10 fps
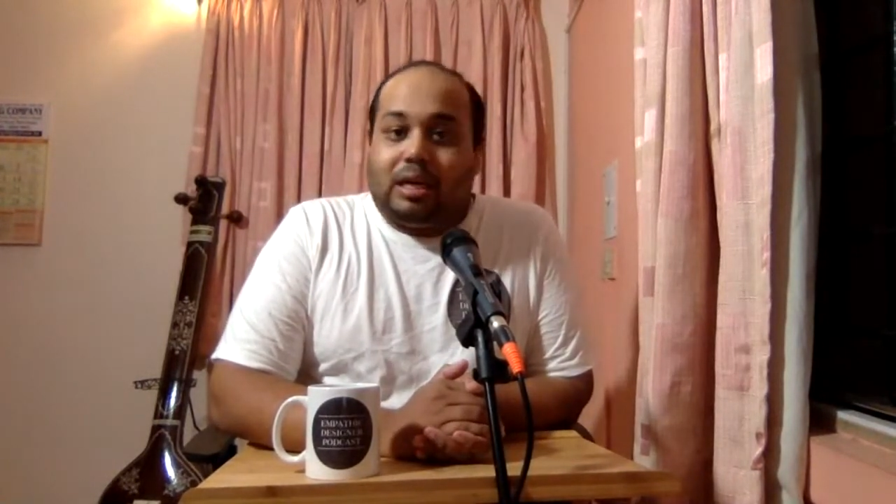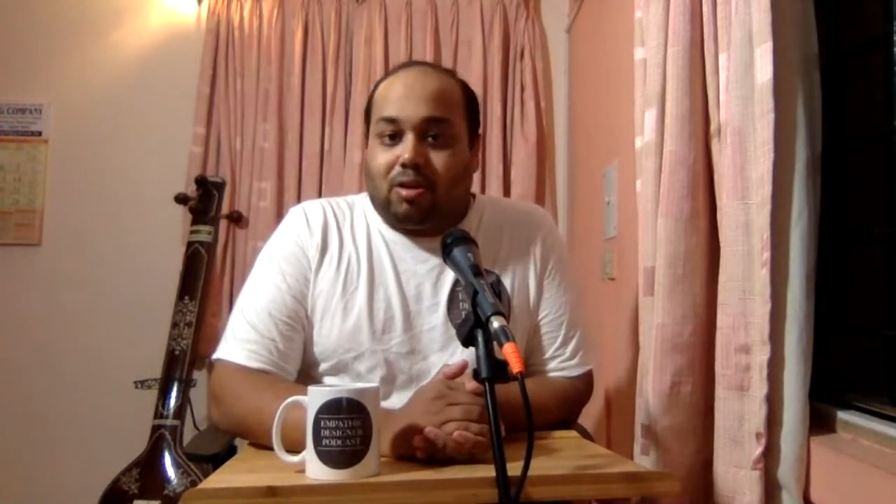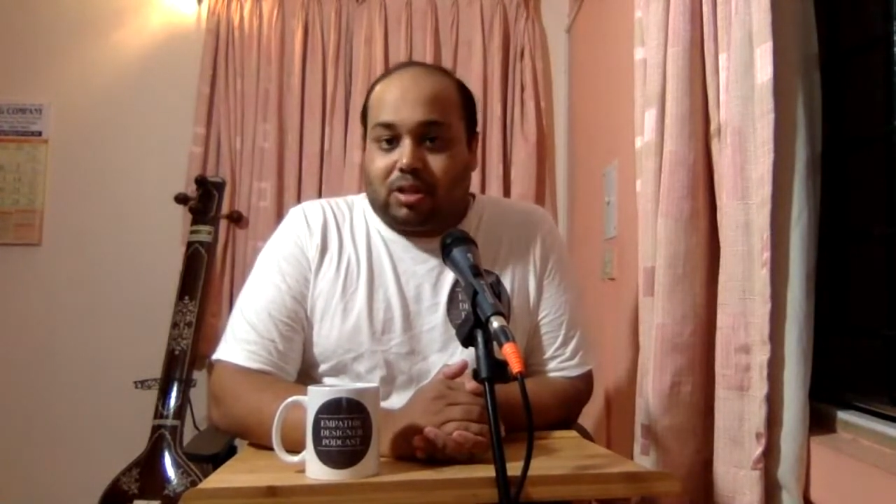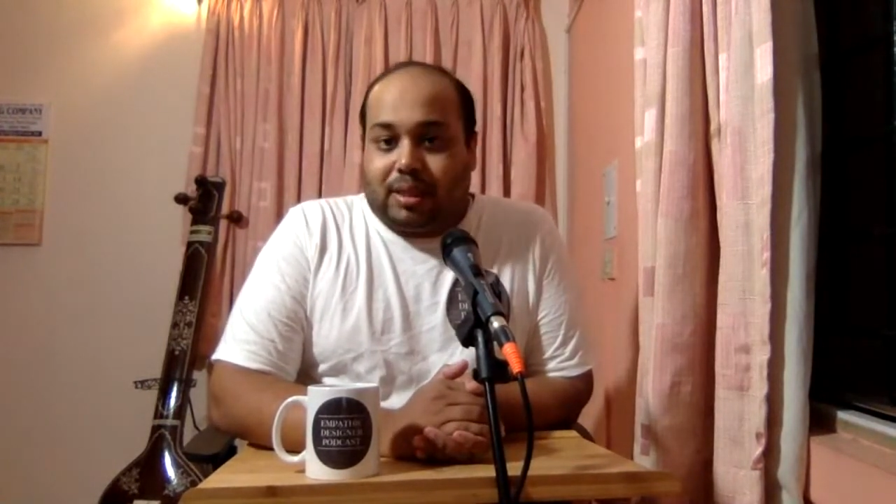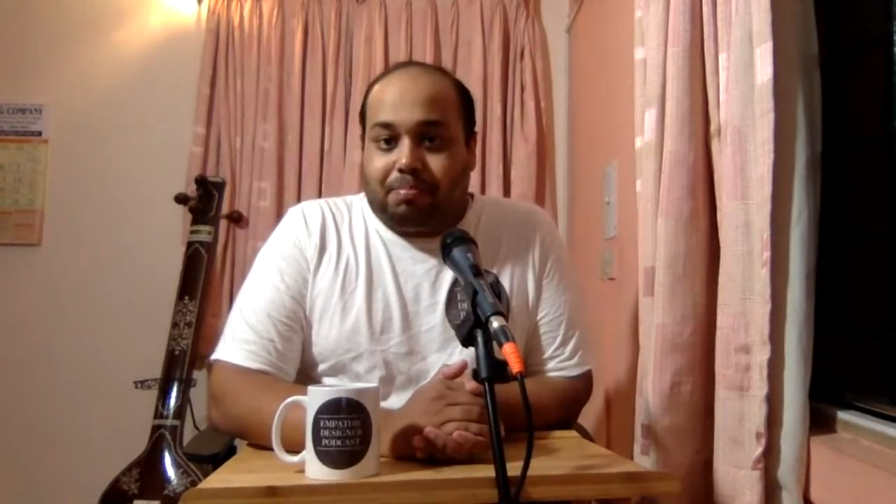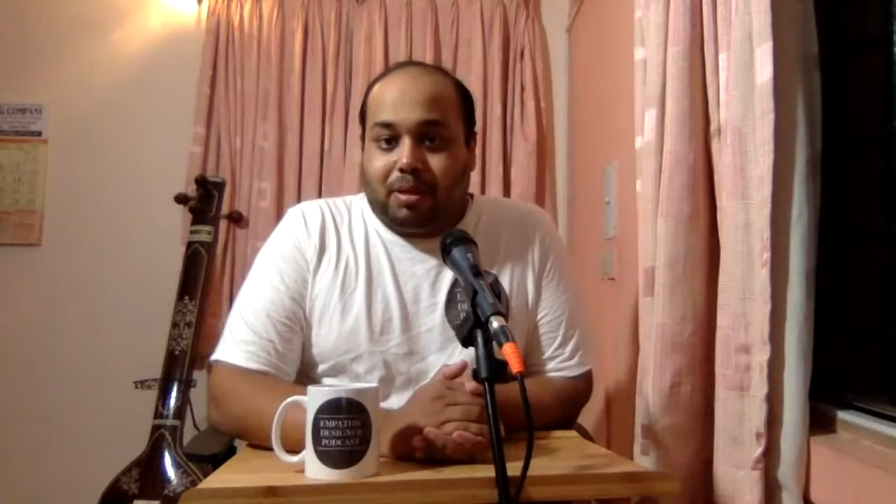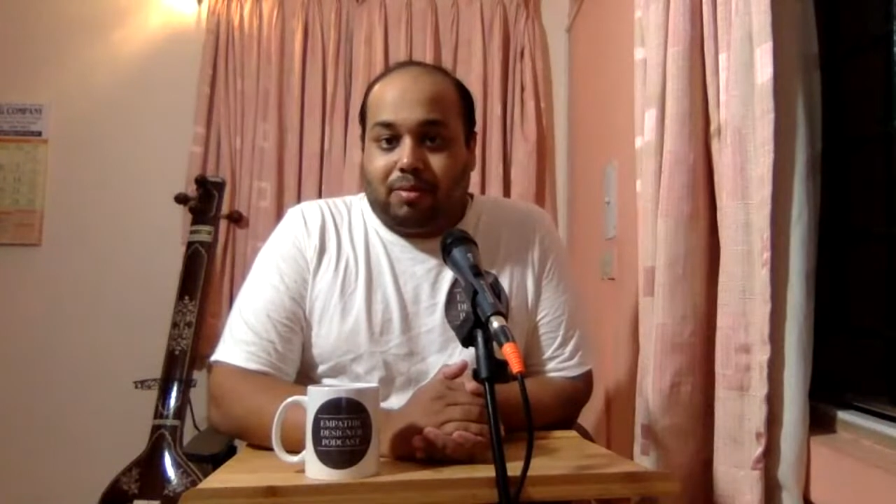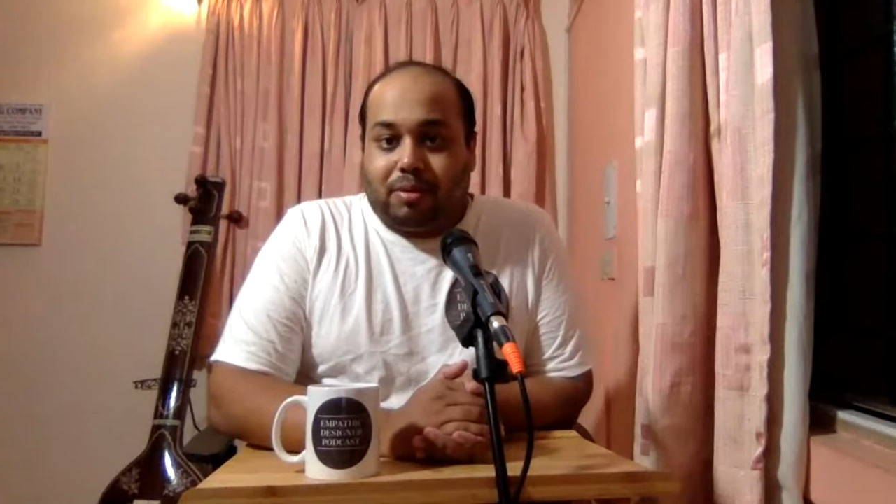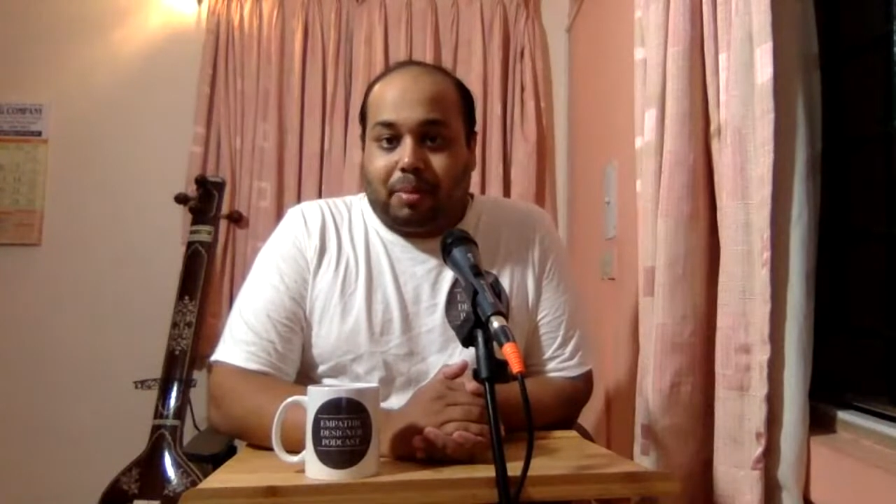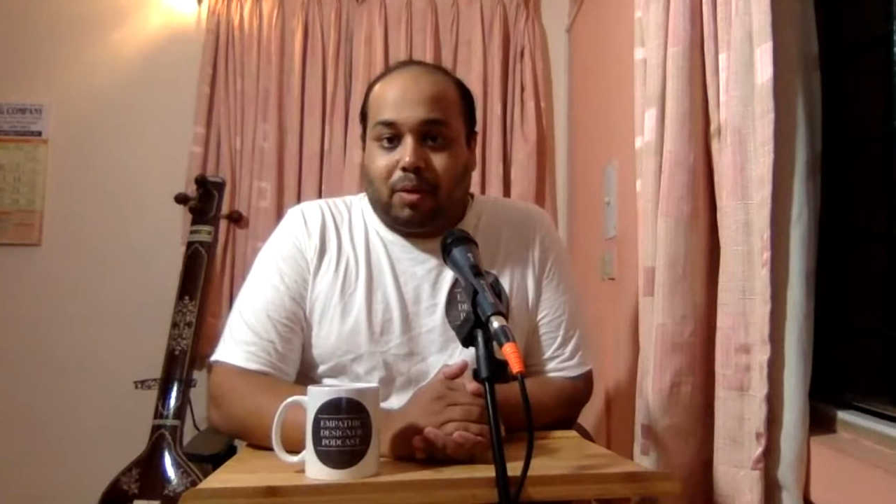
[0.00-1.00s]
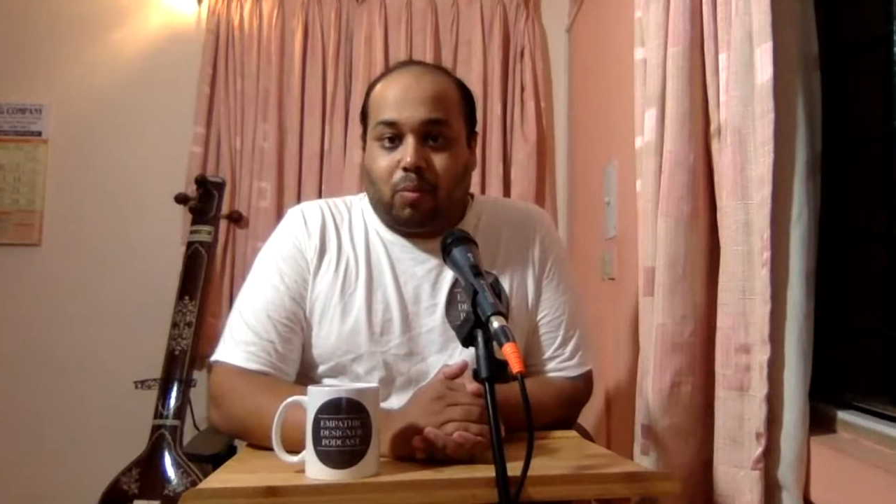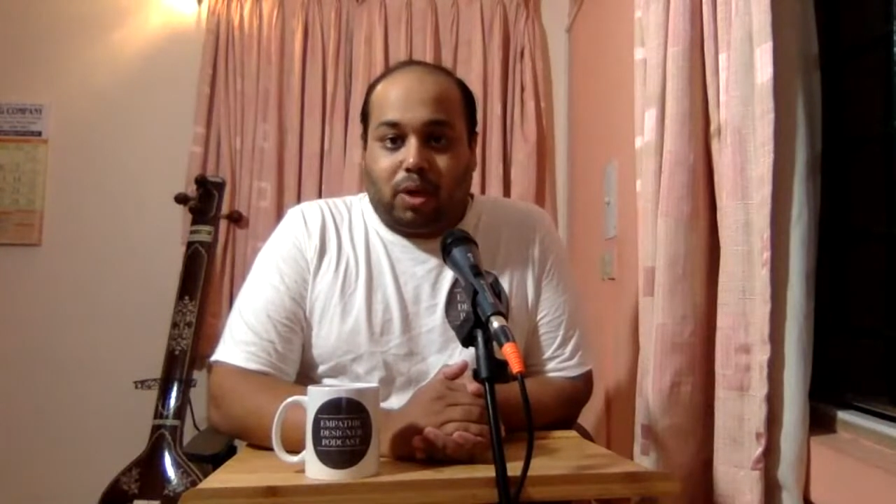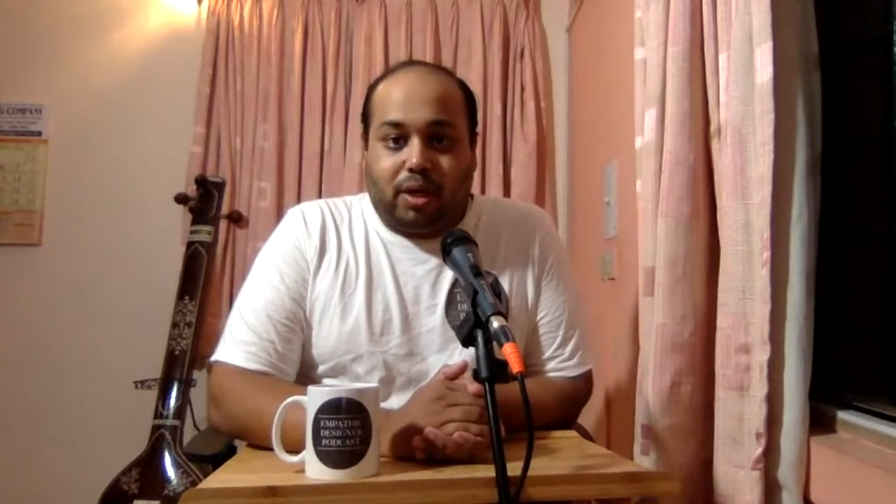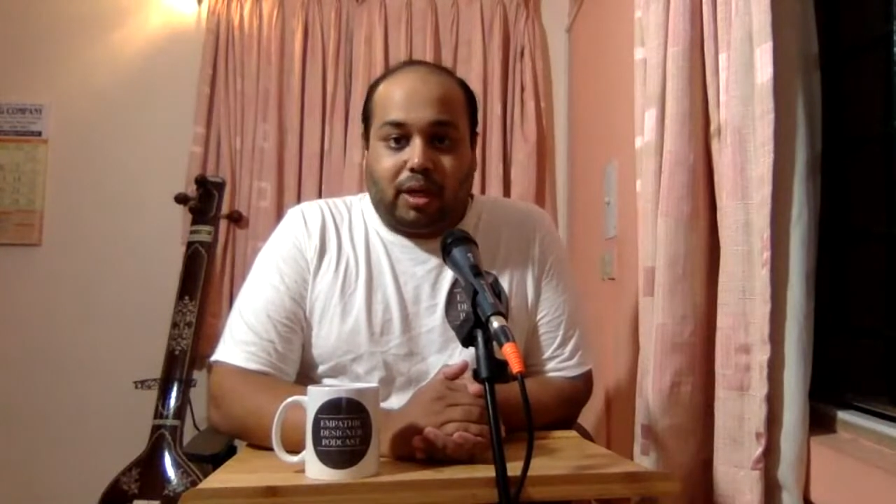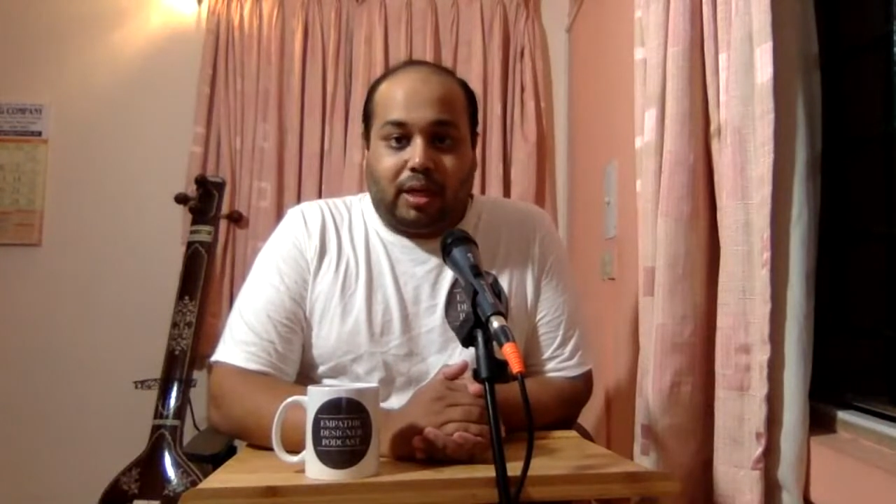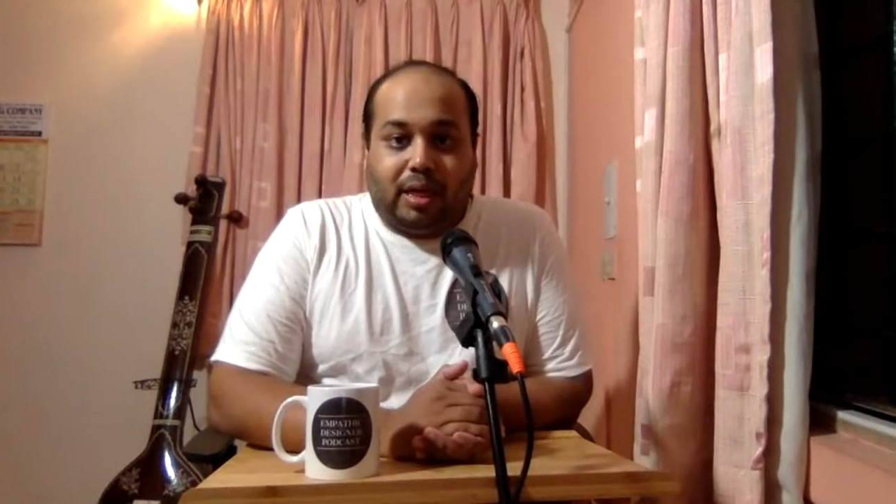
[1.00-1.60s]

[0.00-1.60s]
caught up with my work,